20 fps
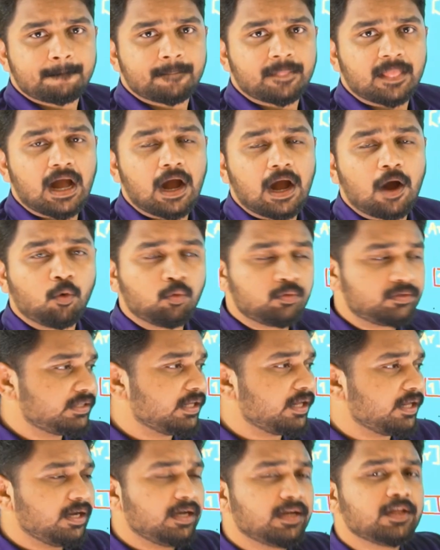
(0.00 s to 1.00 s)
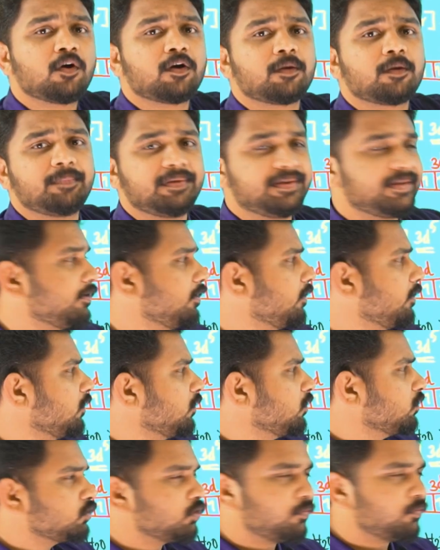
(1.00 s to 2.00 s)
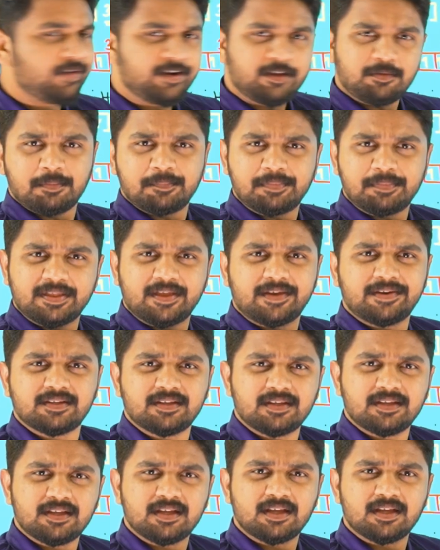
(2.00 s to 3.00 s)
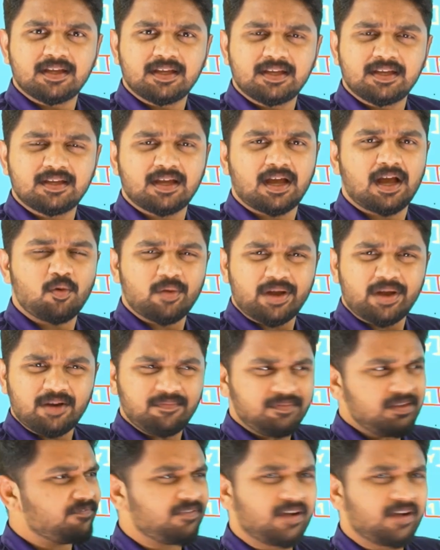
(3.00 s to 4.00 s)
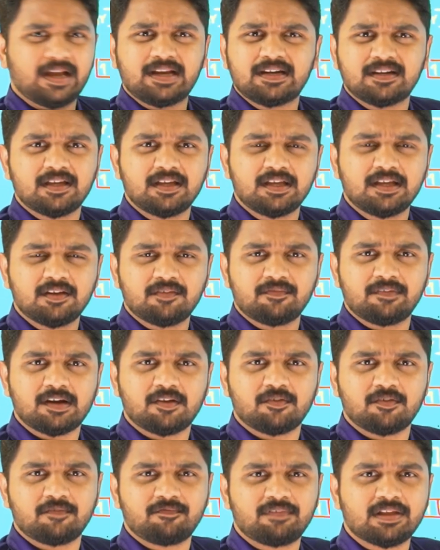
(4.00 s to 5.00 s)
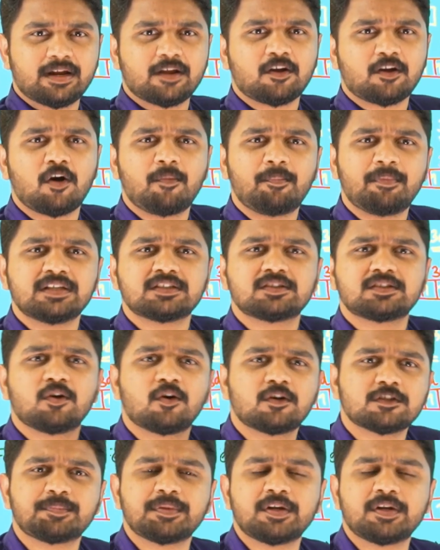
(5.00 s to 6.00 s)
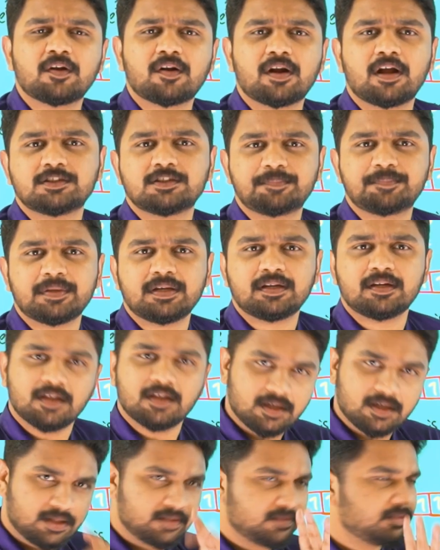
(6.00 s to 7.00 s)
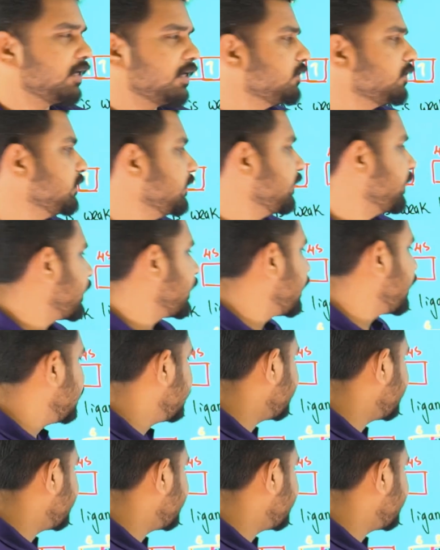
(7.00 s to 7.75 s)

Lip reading: outer d orbital. So what do you mean by that? How can we find whether a compound is low spin or high spin? There is a trick, I will